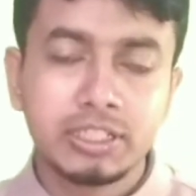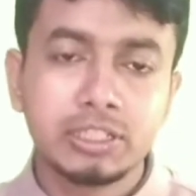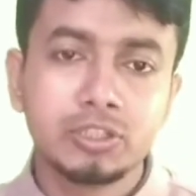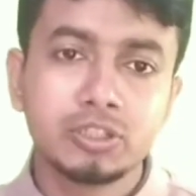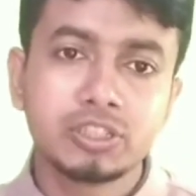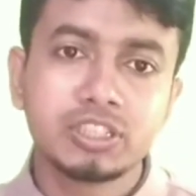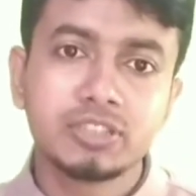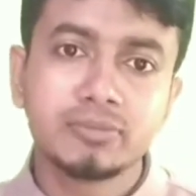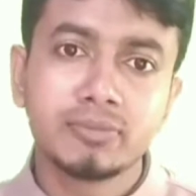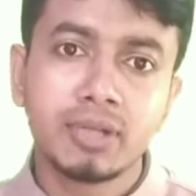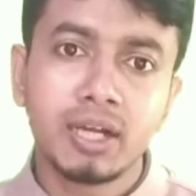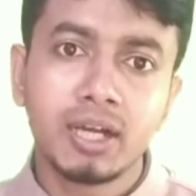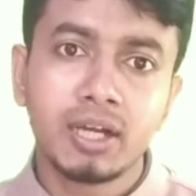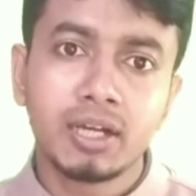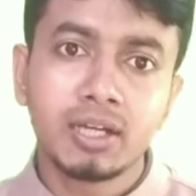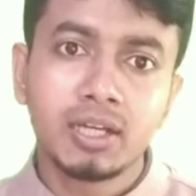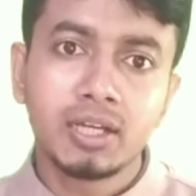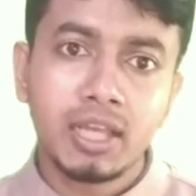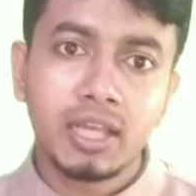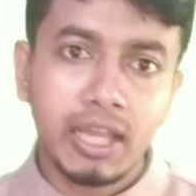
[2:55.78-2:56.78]

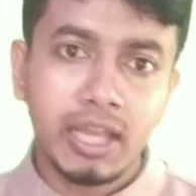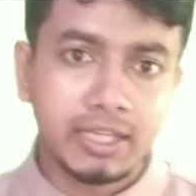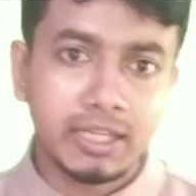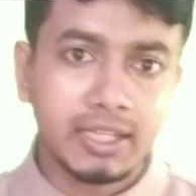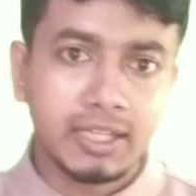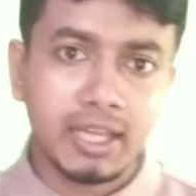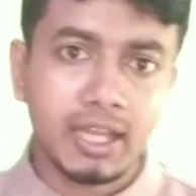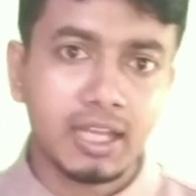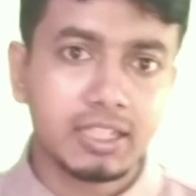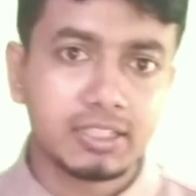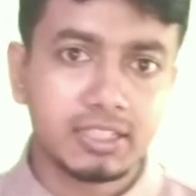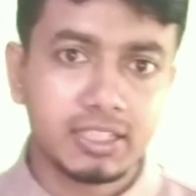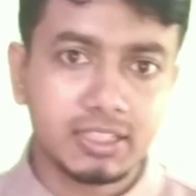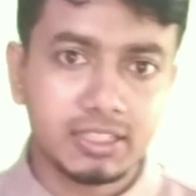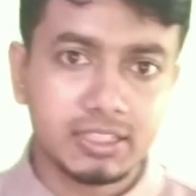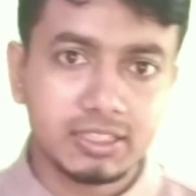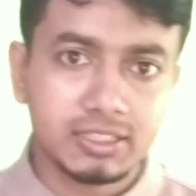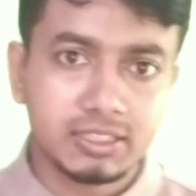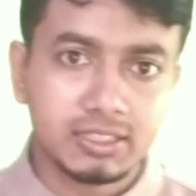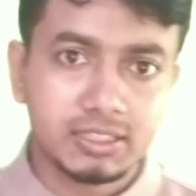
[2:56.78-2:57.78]
Hiroshima and
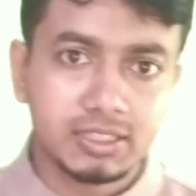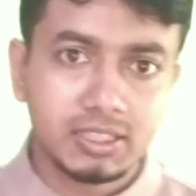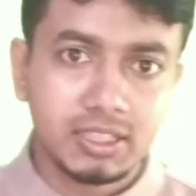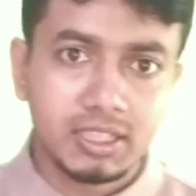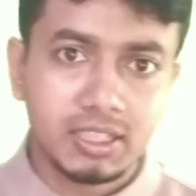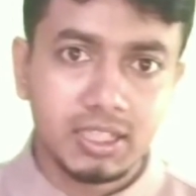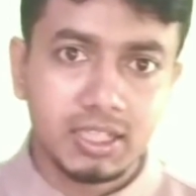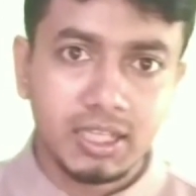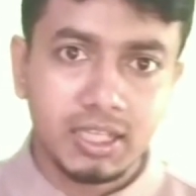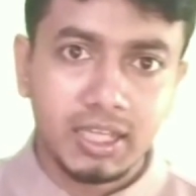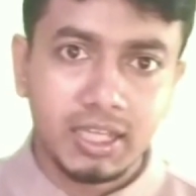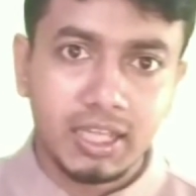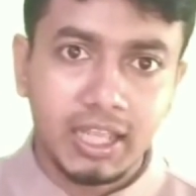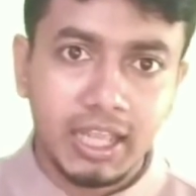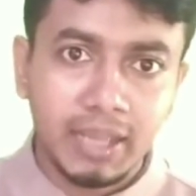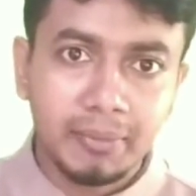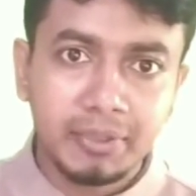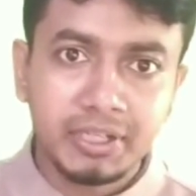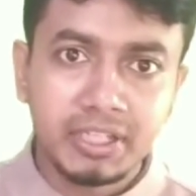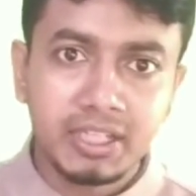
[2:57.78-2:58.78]
Nagasaki.
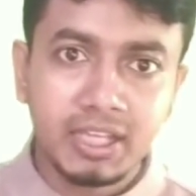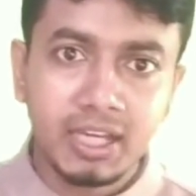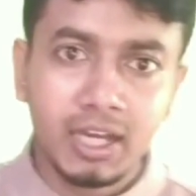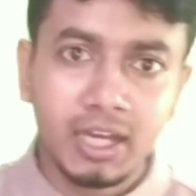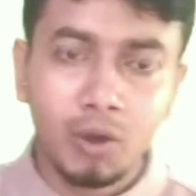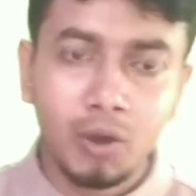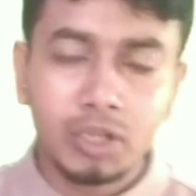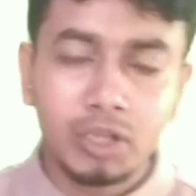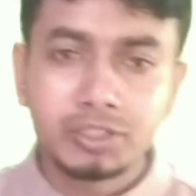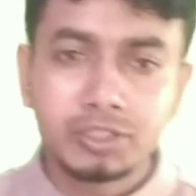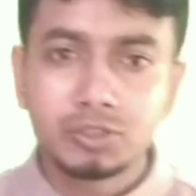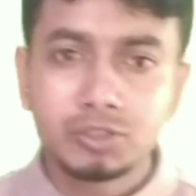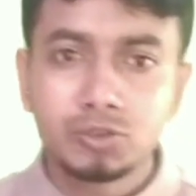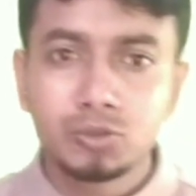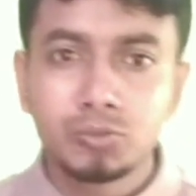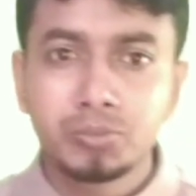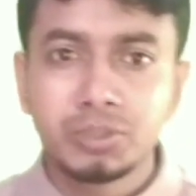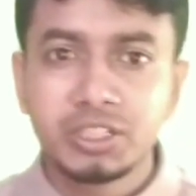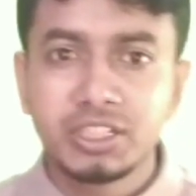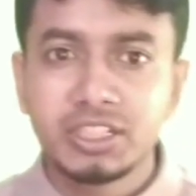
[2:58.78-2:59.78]
America wanted
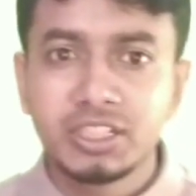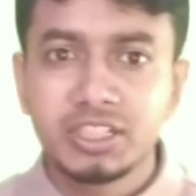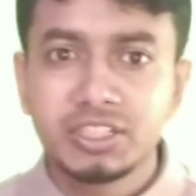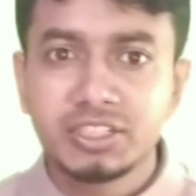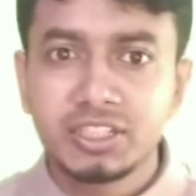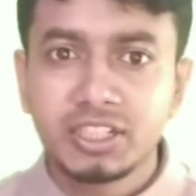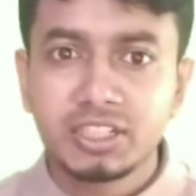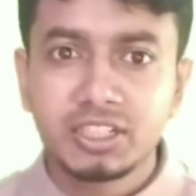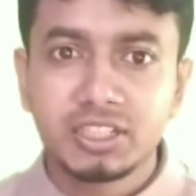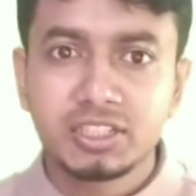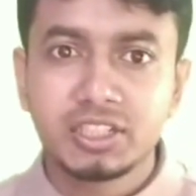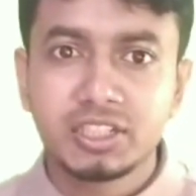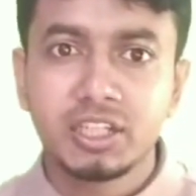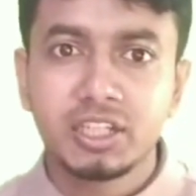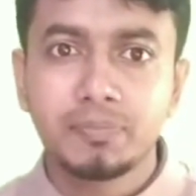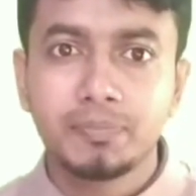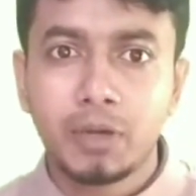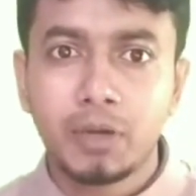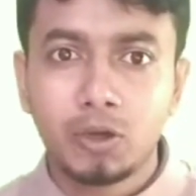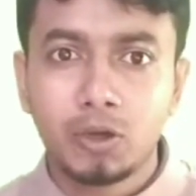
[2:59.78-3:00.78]
to be
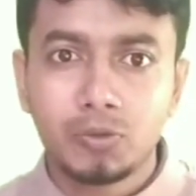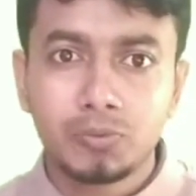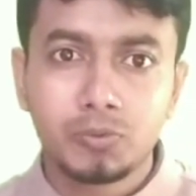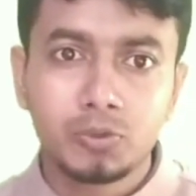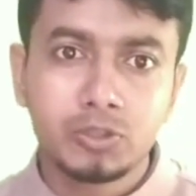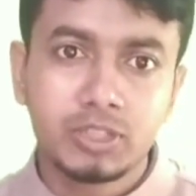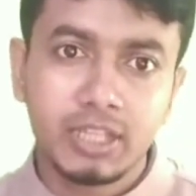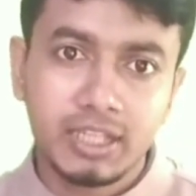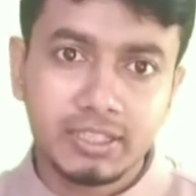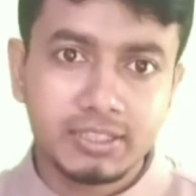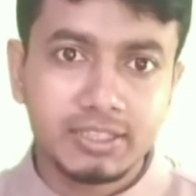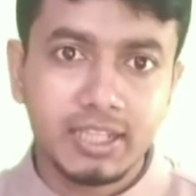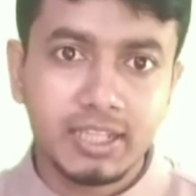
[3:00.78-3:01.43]
internationally powerful that